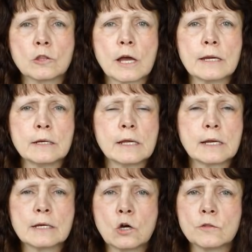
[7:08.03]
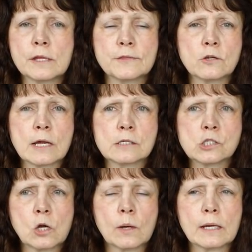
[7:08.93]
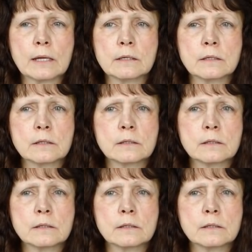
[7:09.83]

light, and I know that they're not showing it.